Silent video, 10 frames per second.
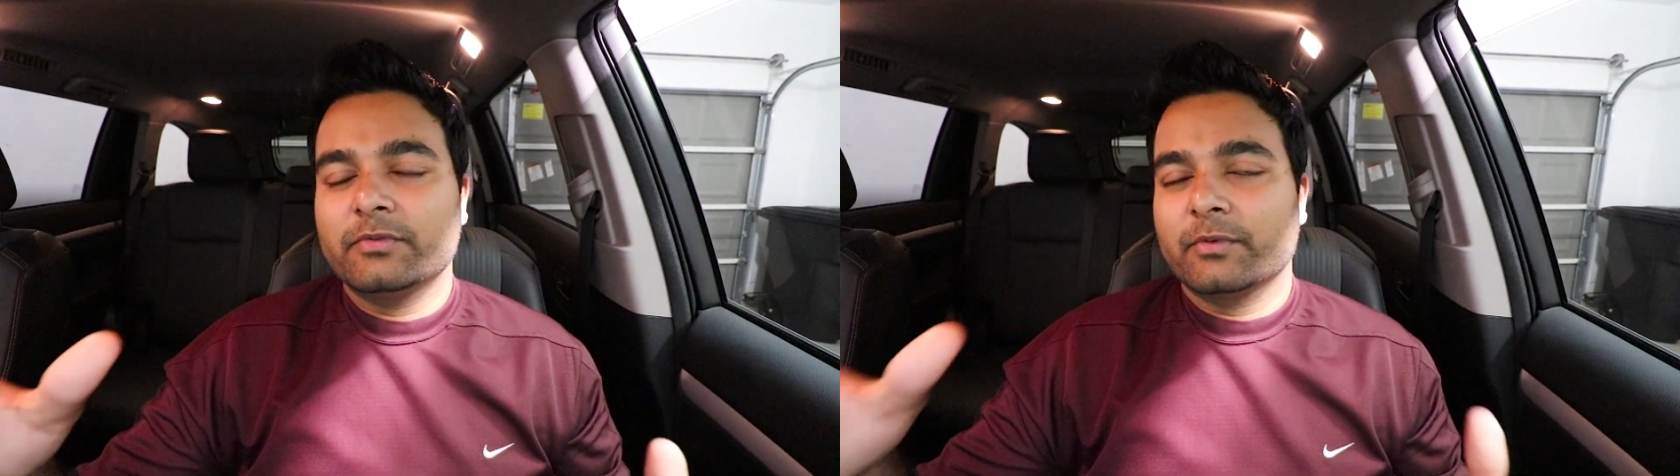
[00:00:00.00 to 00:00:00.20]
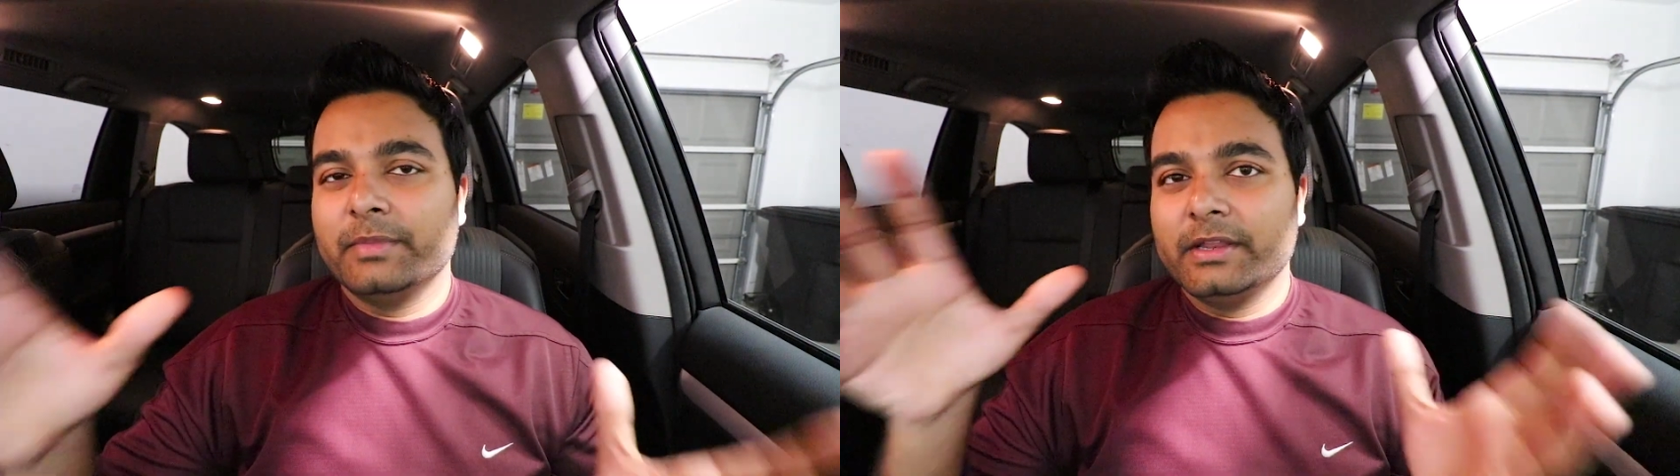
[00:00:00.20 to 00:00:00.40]

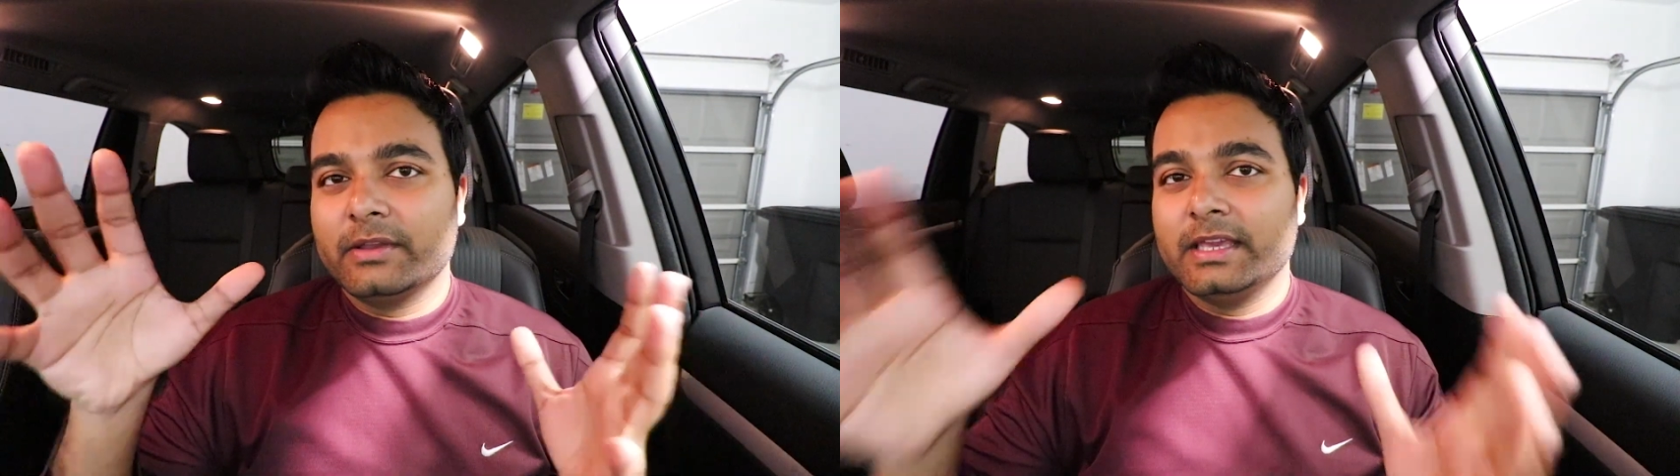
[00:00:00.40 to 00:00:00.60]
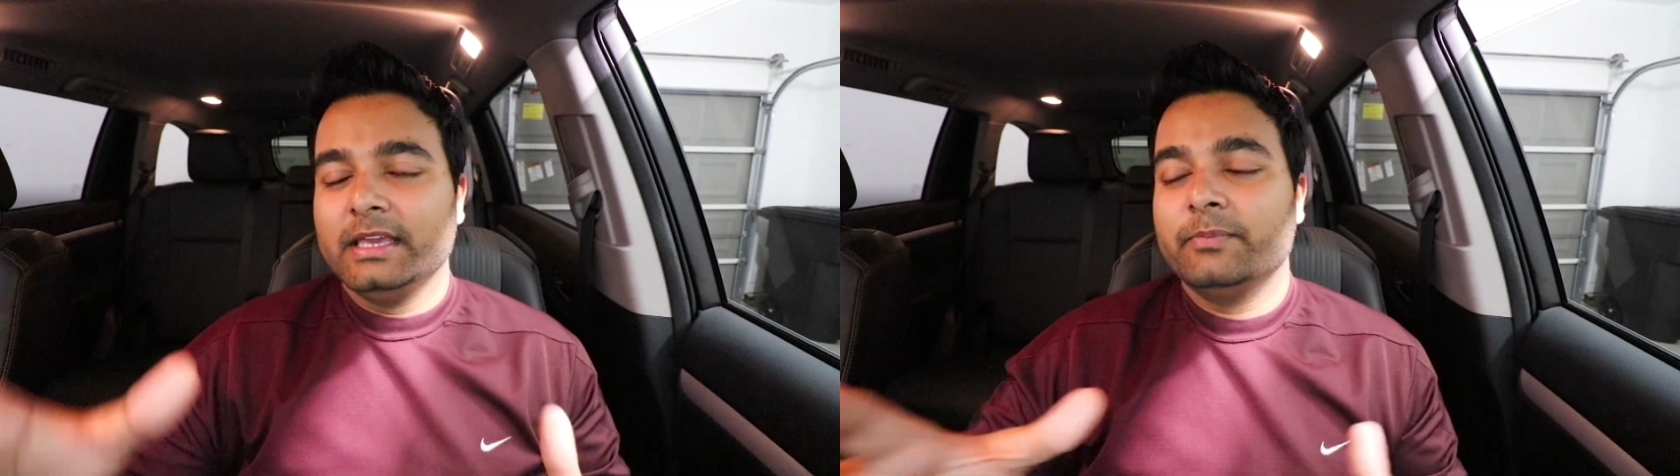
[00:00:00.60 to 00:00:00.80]
for me to
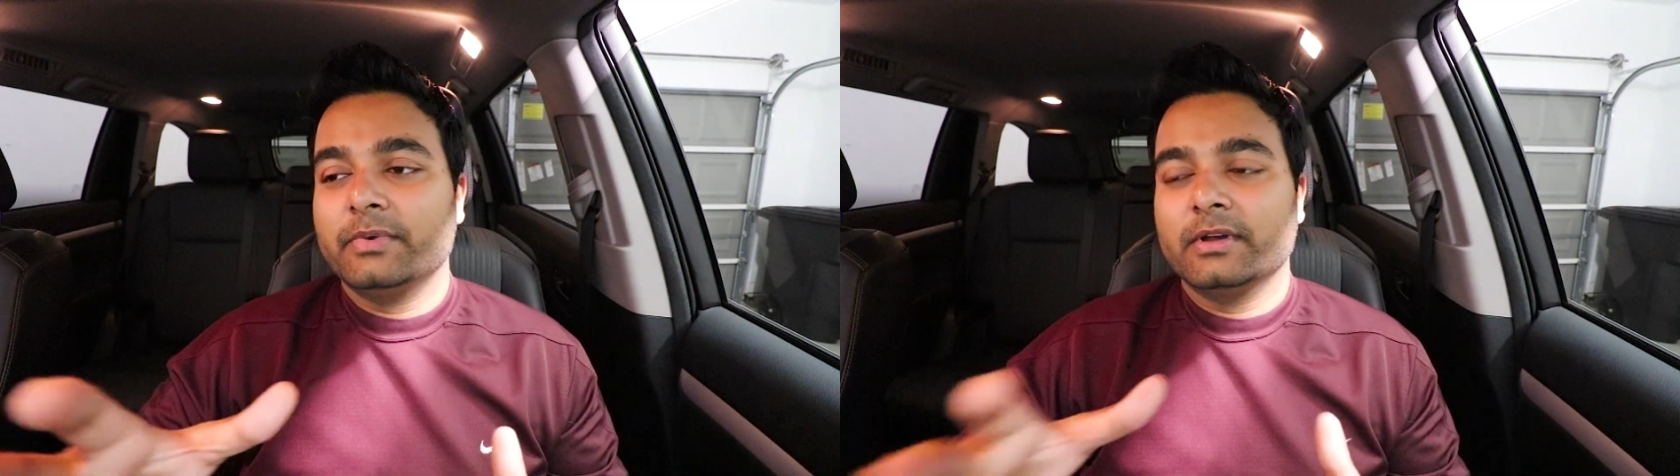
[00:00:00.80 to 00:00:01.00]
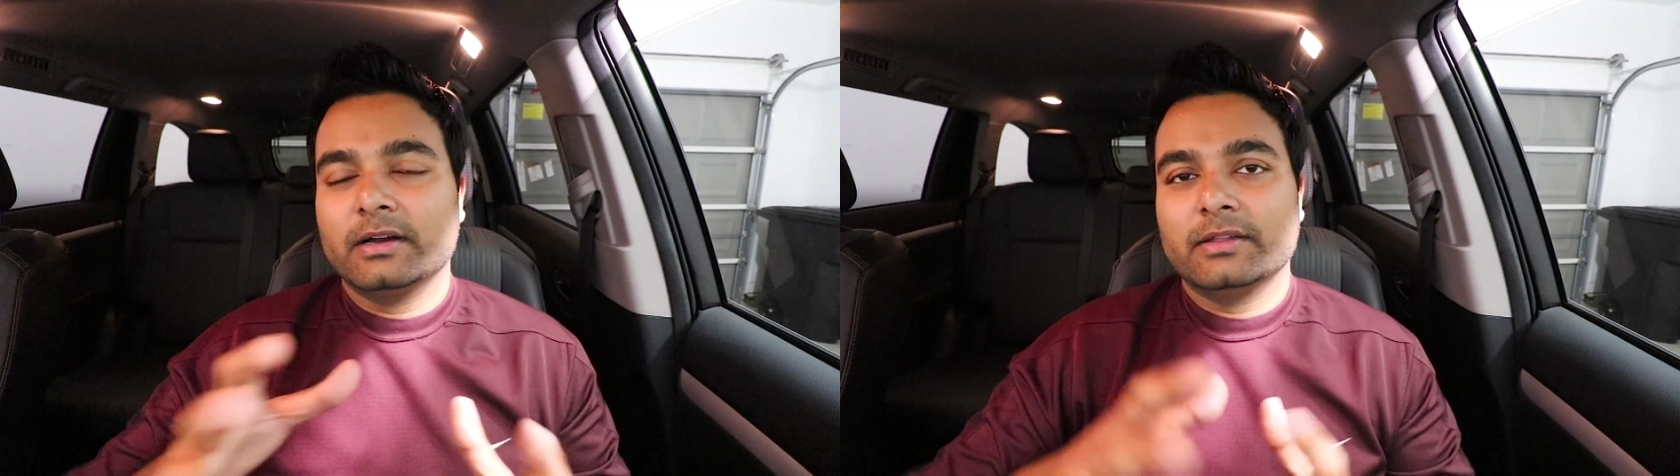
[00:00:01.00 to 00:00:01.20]
keep
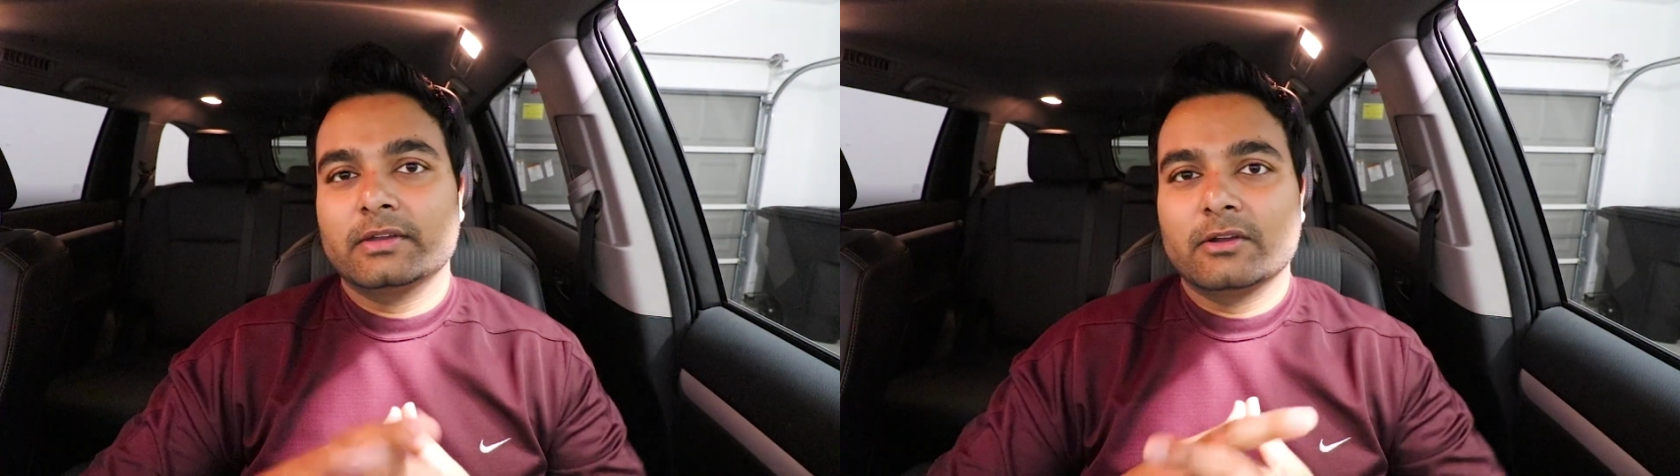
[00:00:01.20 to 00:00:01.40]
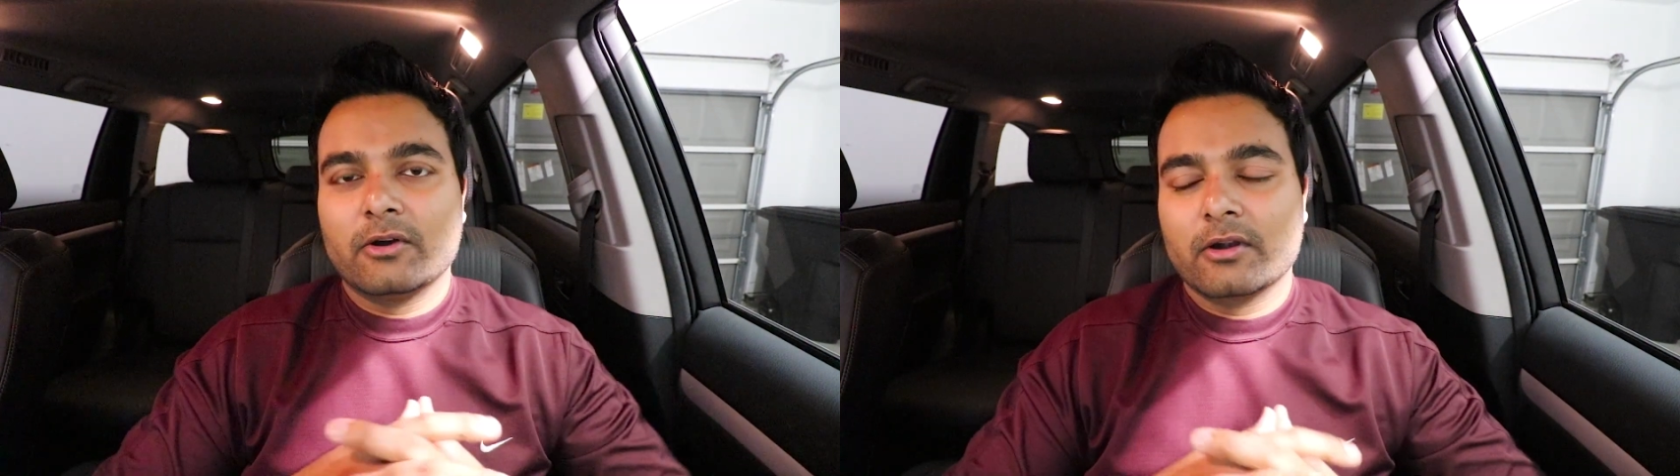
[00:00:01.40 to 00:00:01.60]

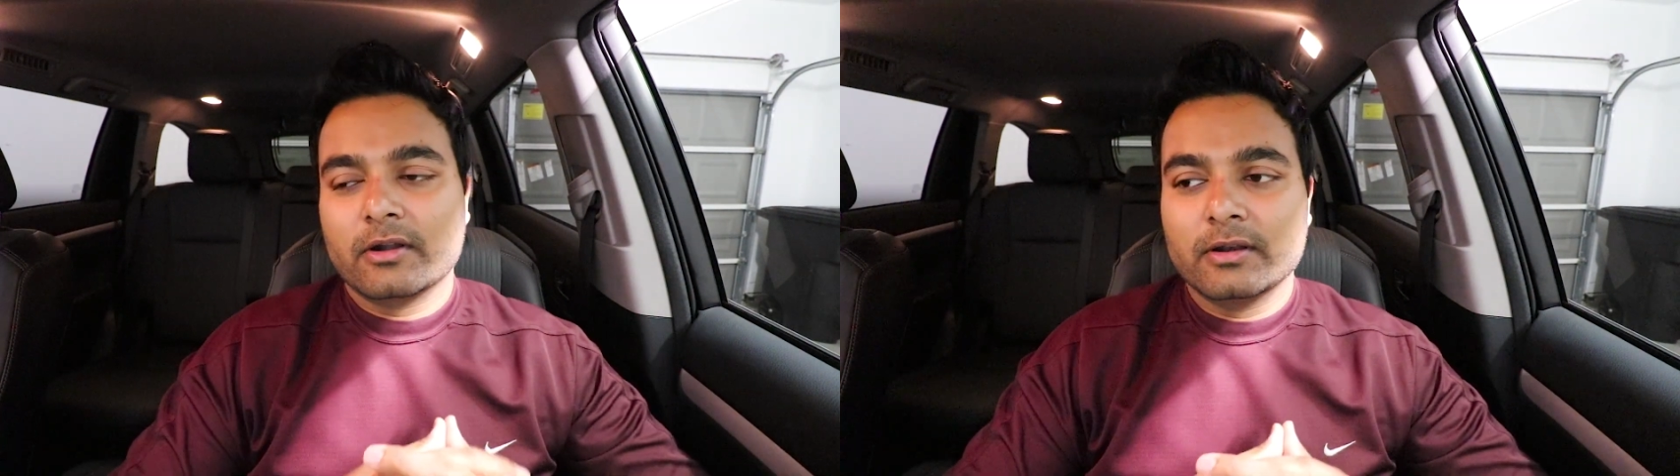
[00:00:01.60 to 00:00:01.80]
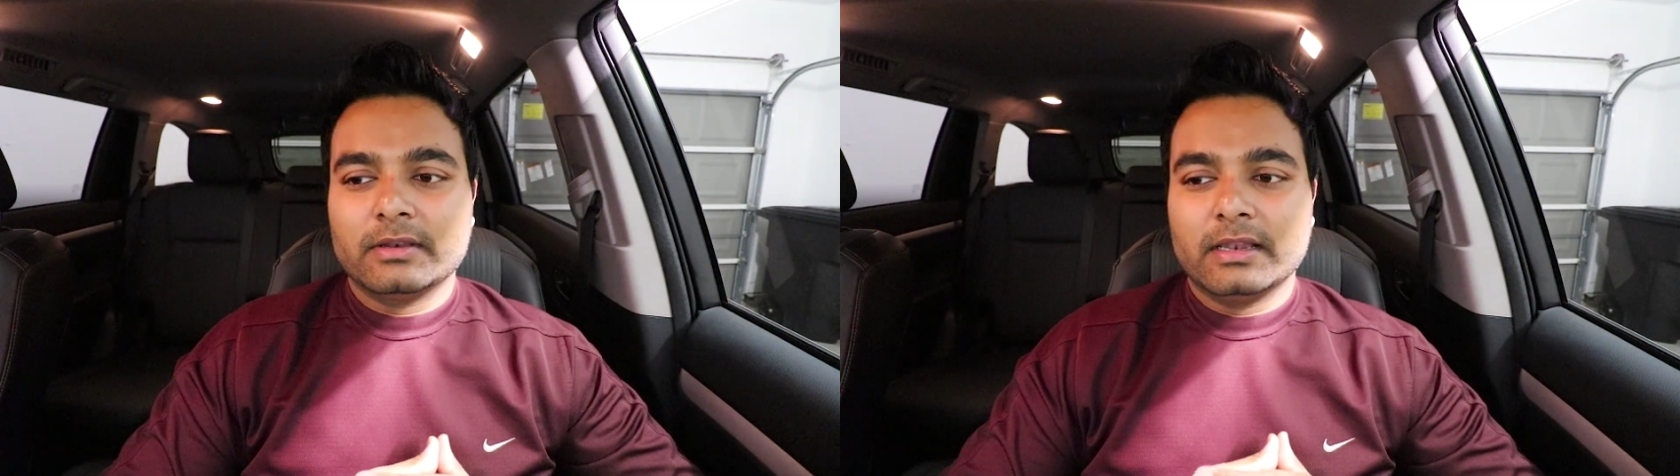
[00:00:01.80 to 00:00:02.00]
the car,